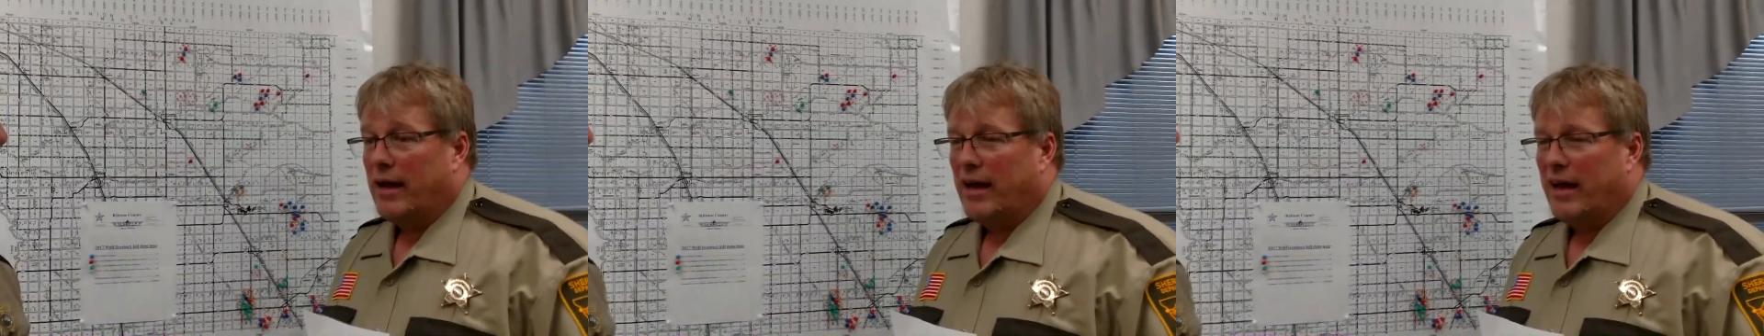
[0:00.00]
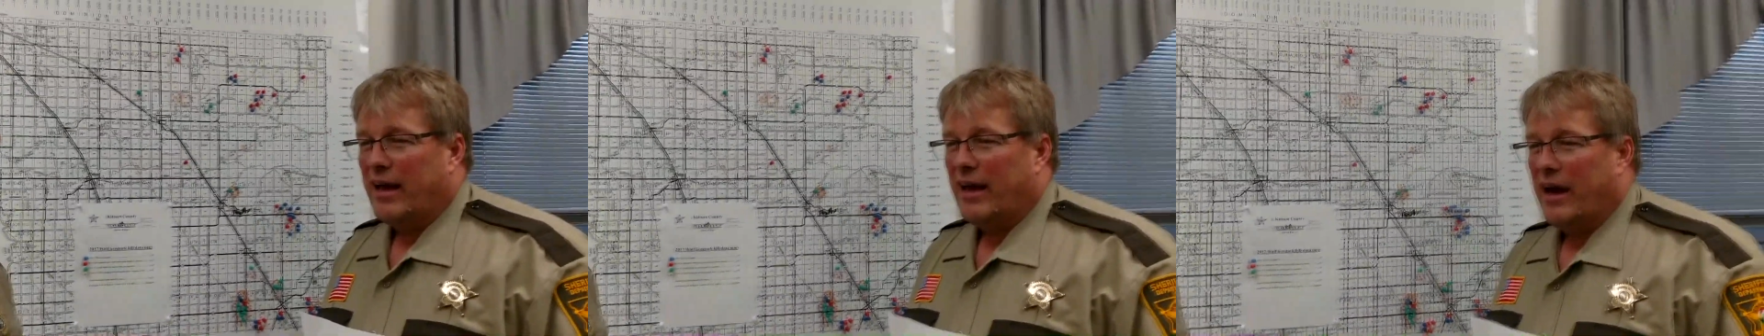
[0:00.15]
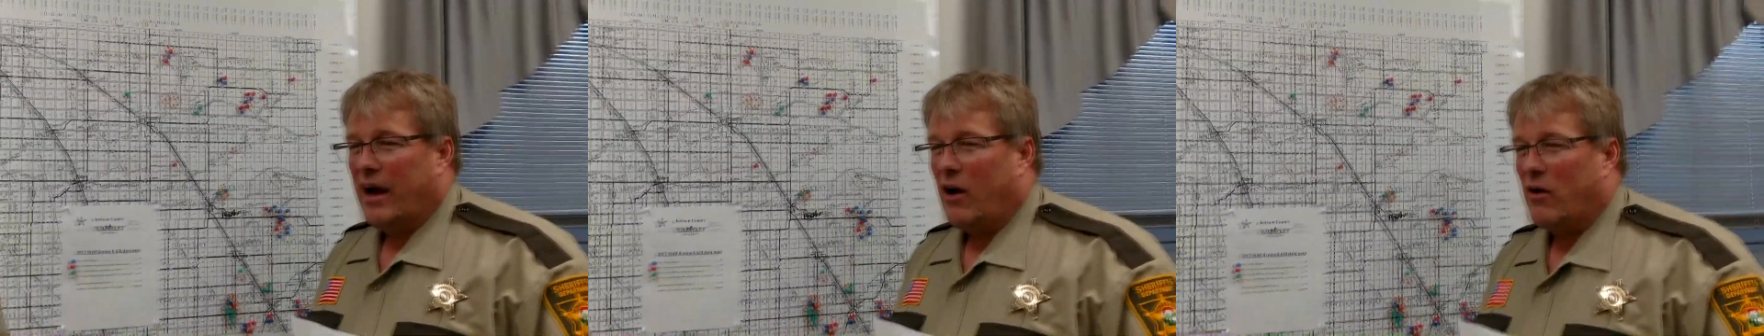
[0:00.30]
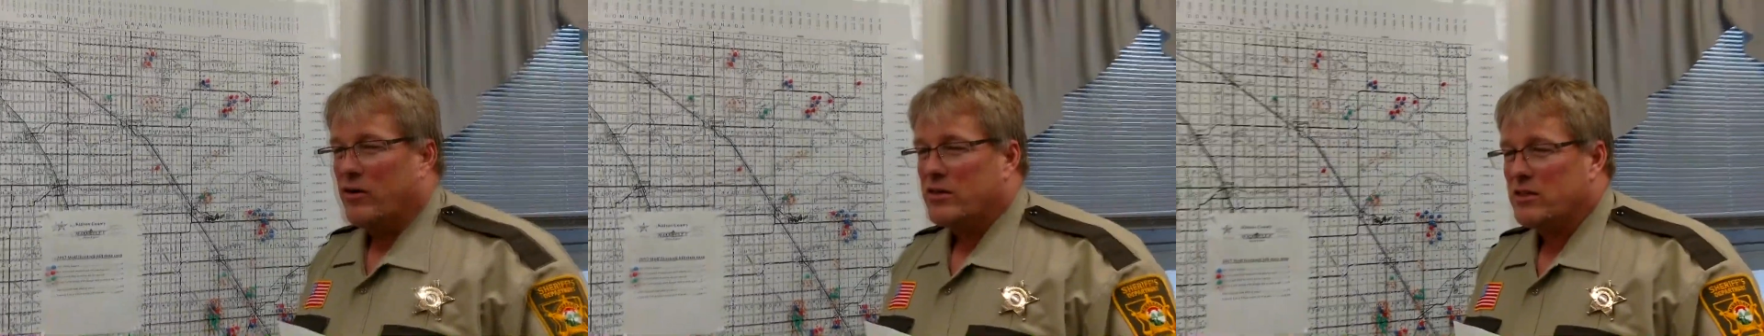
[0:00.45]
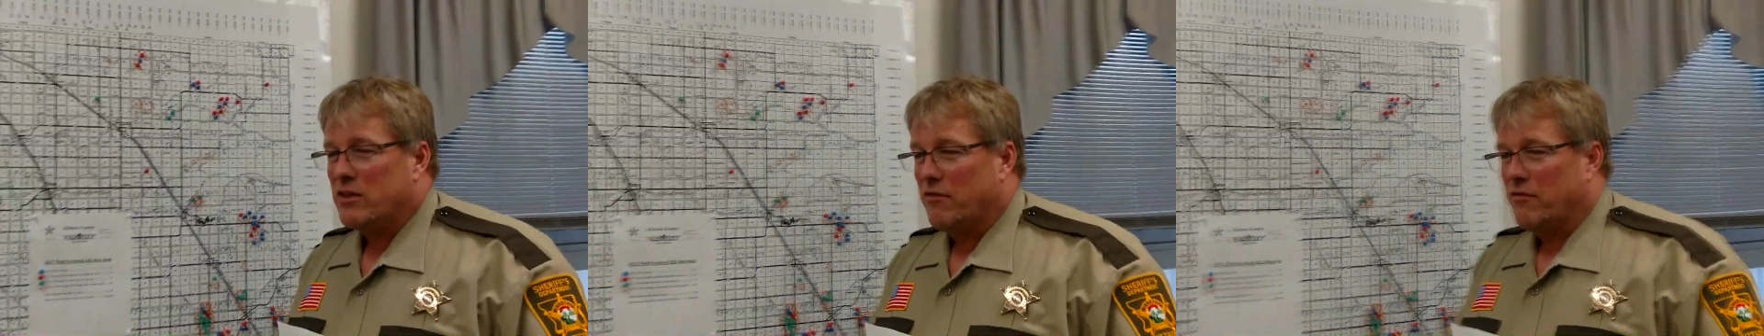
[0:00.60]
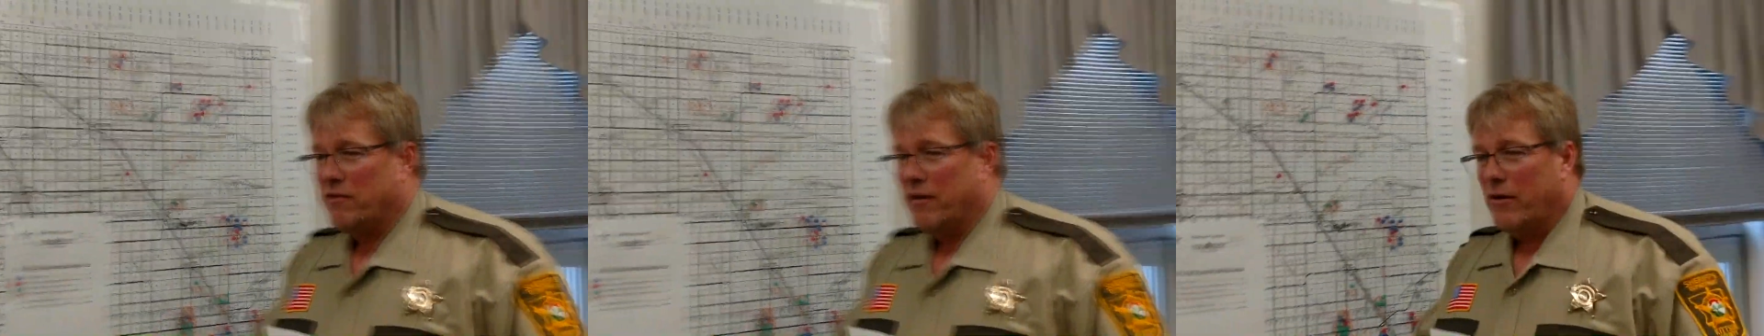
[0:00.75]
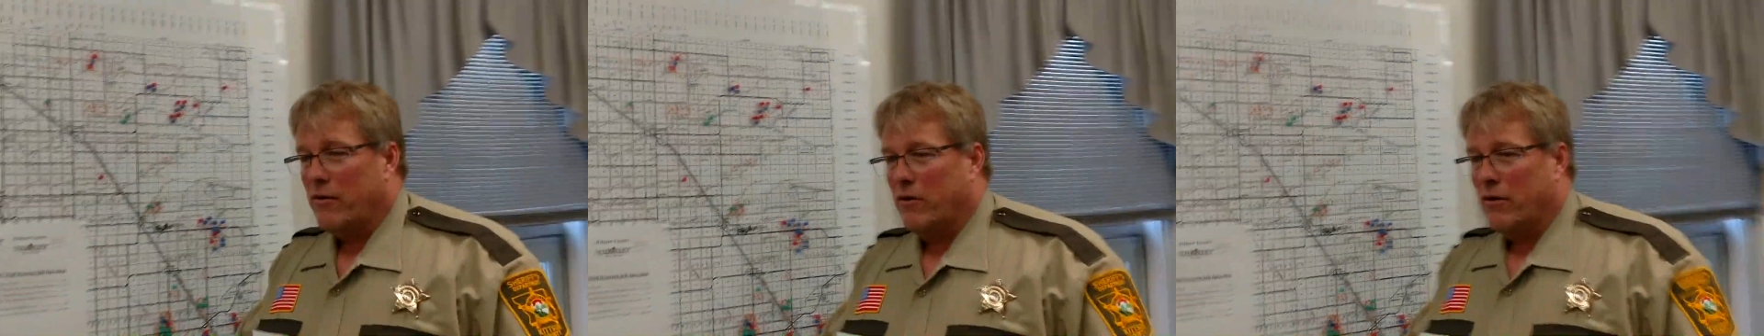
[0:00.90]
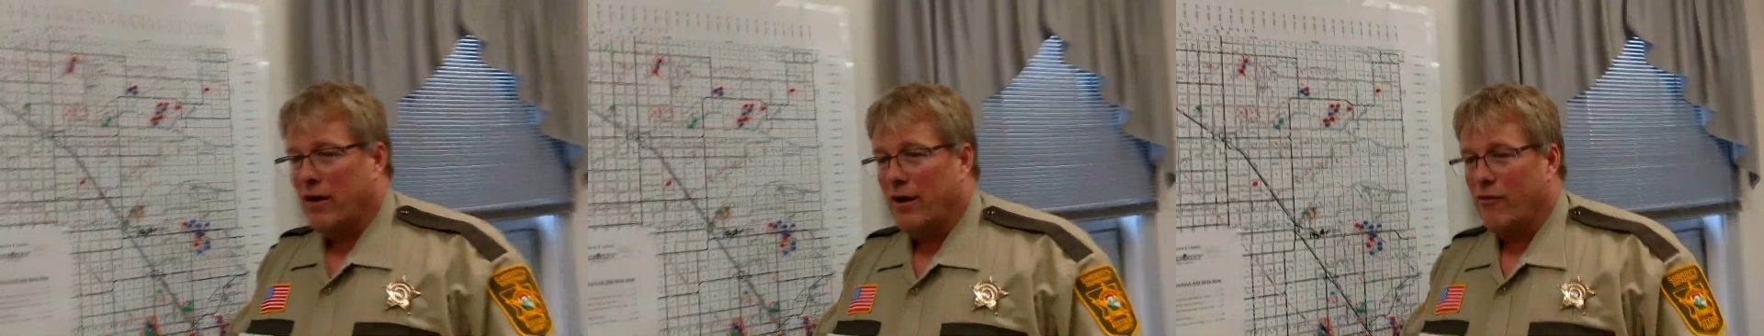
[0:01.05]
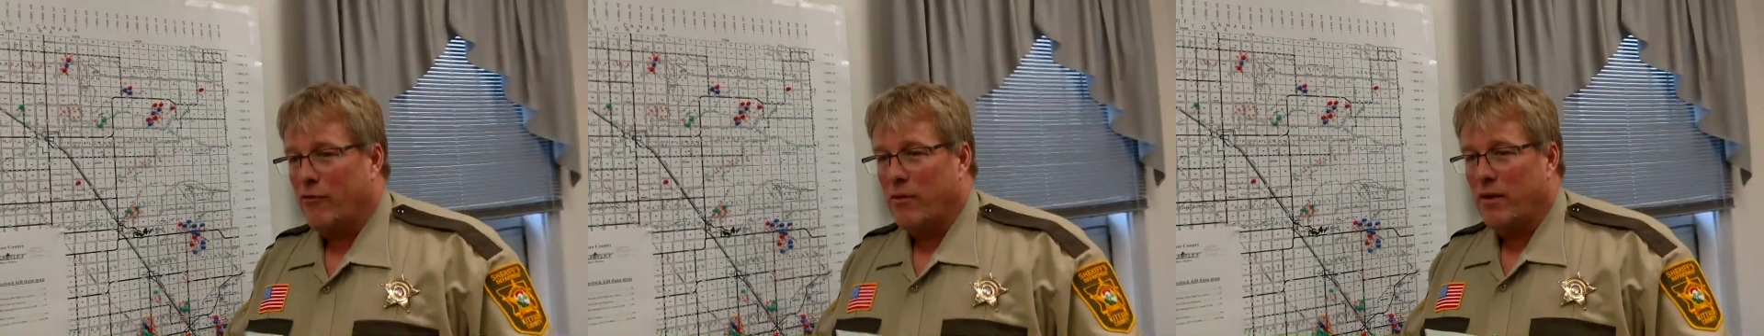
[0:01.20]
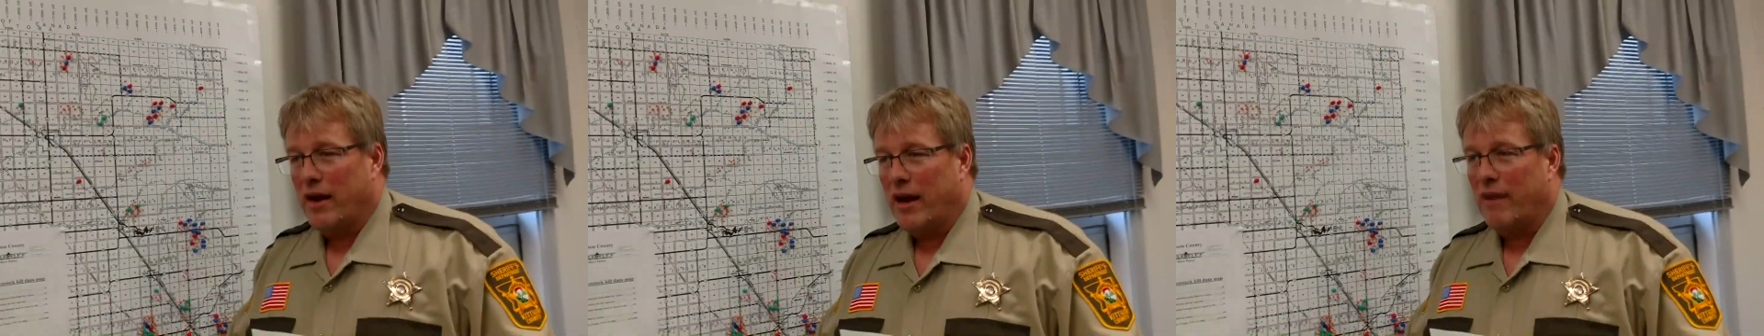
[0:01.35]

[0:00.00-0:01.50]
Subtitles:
And how does our federal government